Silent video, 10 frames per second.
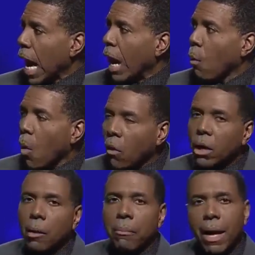I
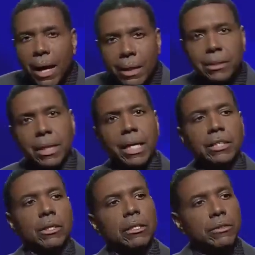won't
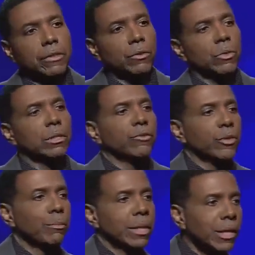apologize, because if it wasn't
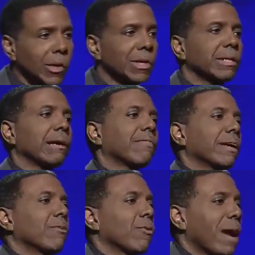for me going down
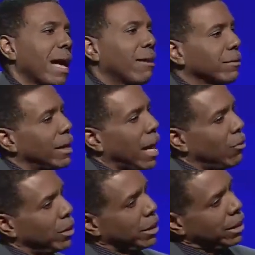that route,
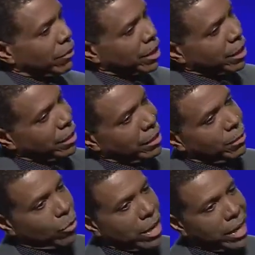I would have never ended
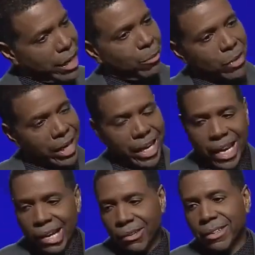up where I am right
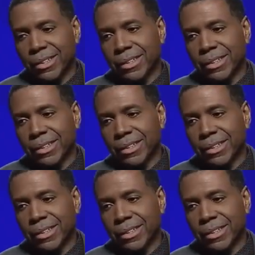now.